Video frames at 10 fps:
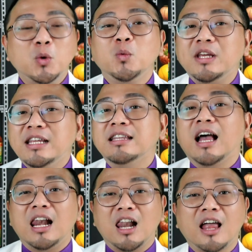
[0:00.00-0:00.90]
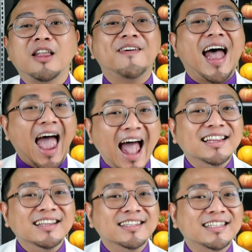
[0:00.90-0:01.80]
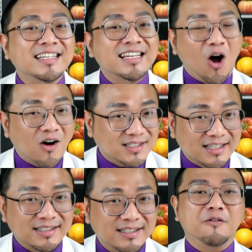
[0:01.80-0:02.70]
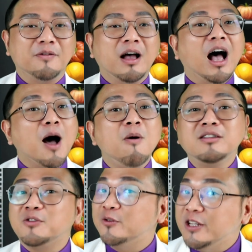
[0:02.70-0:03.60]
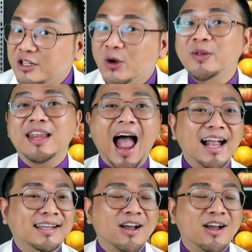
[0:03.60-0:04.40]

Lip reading: So we need a lot of antioxidants. Among the renowned